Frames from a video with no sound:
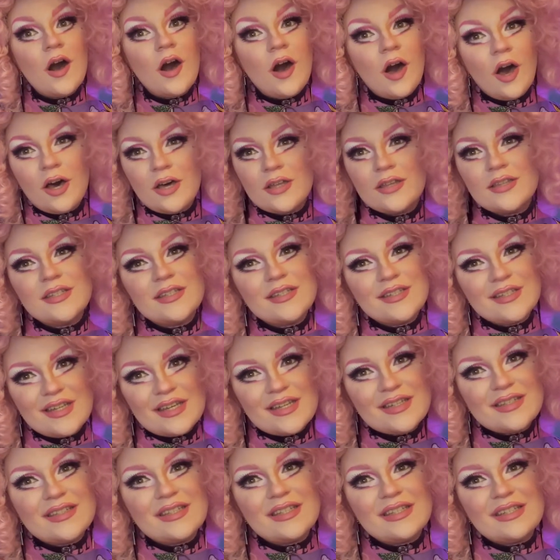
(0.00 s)

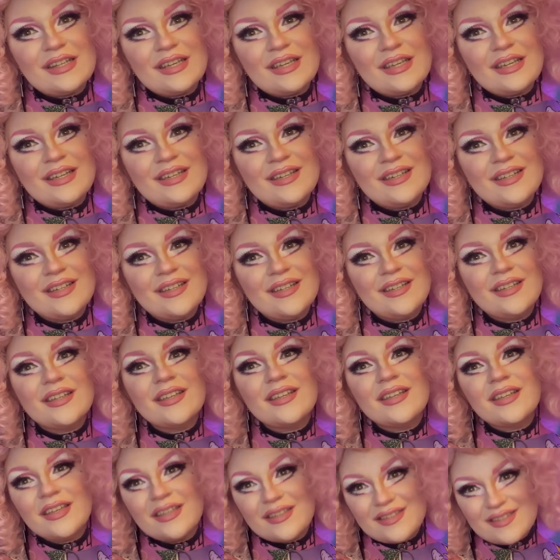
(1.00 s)
Authenticity
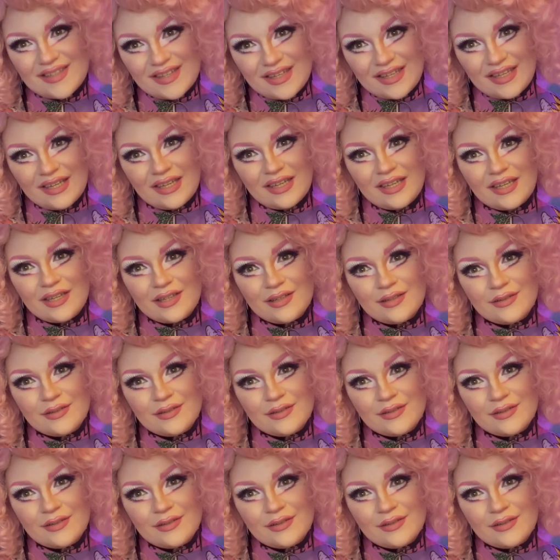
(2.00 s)
is key.